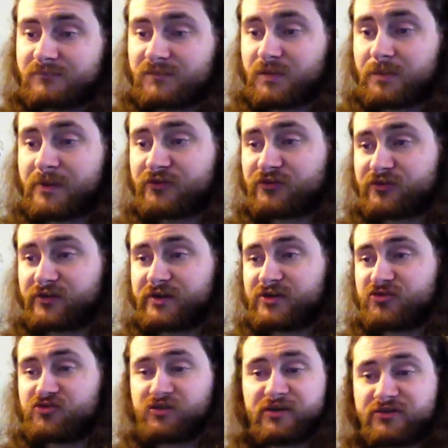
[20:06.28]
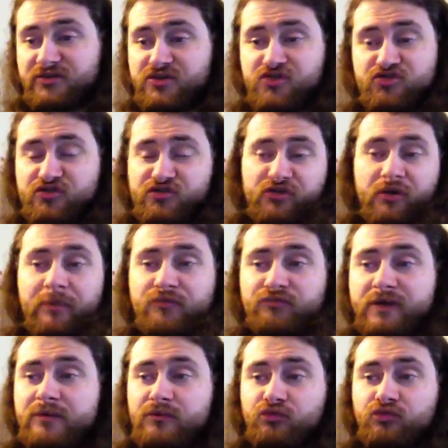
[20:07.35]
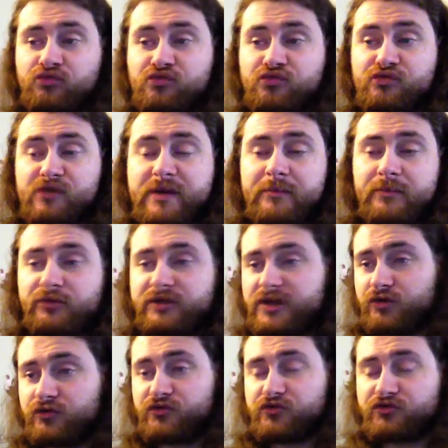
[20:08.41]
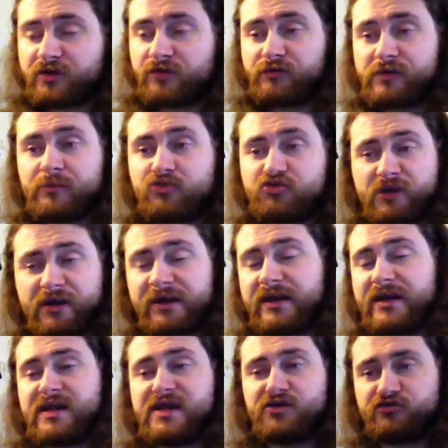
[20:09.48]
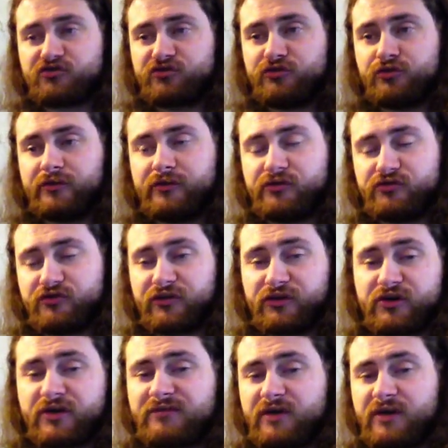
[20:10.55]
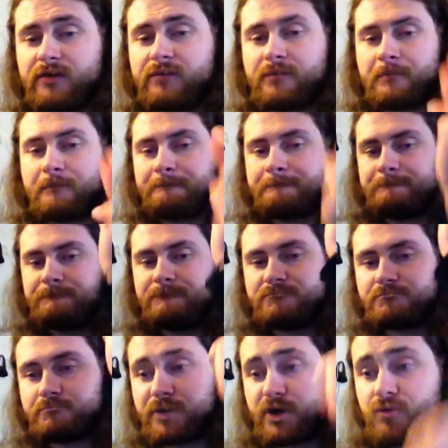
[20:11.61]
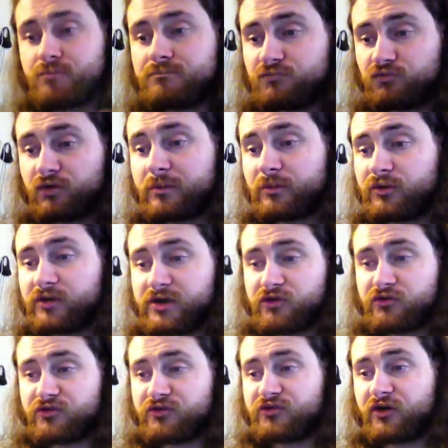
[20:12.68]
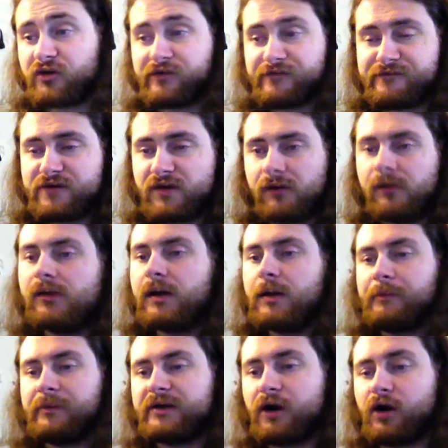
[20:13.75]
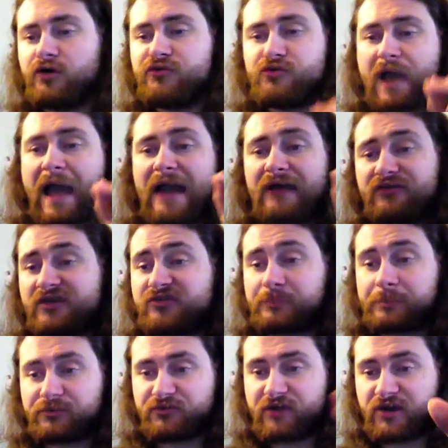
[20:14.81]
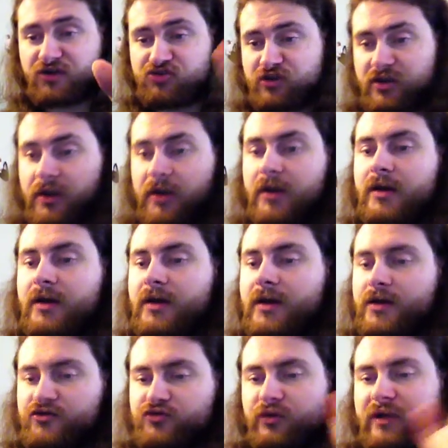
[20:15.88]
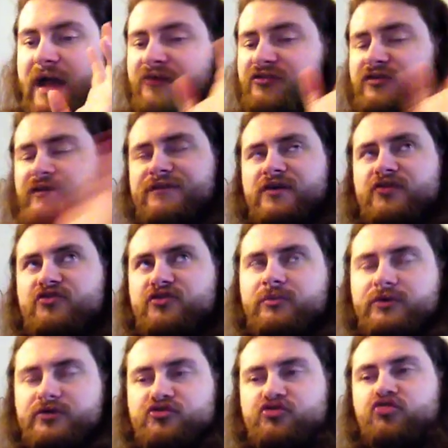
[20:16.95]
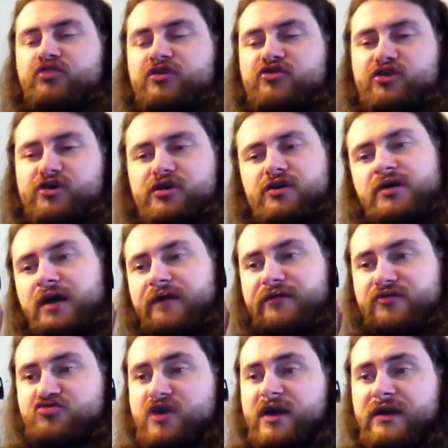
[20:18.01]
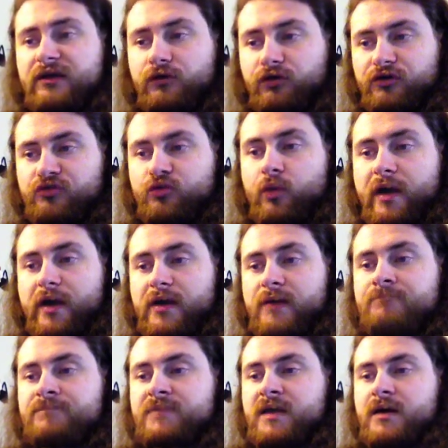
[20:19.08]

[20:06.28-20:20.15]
you basically just you just summon Rain, Rainbow Neos. You send Rainbow Dragon and Neos to to the graveyard. Boom, Rainbow Neos is on the field, but it also acts as a protection. So it has an effect similar to Return of the Dragon Lords, where